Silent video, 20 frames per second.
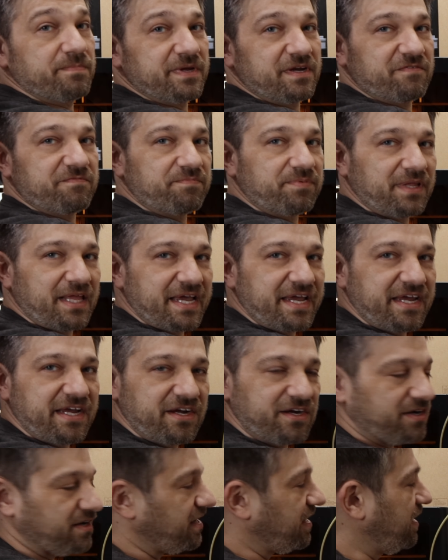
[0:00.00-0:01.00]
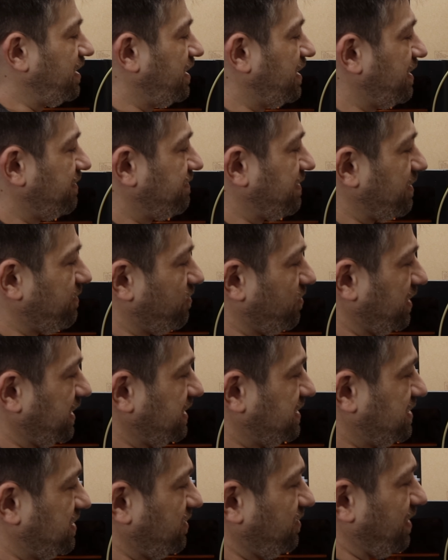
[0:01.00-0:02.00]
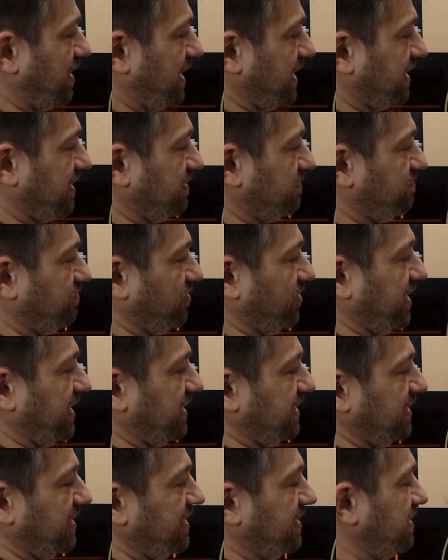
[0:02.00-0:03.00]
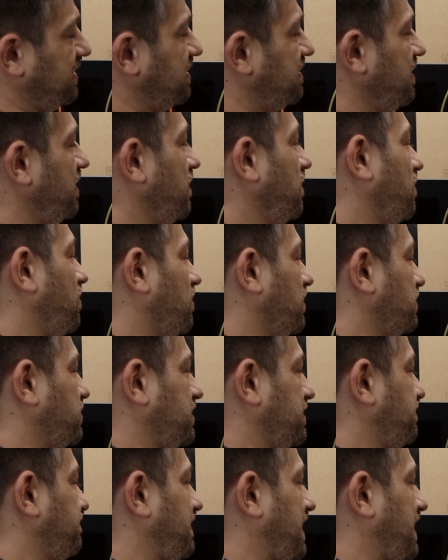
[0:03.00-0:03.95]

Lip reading: bit of play here. If I wanted to, I could print or just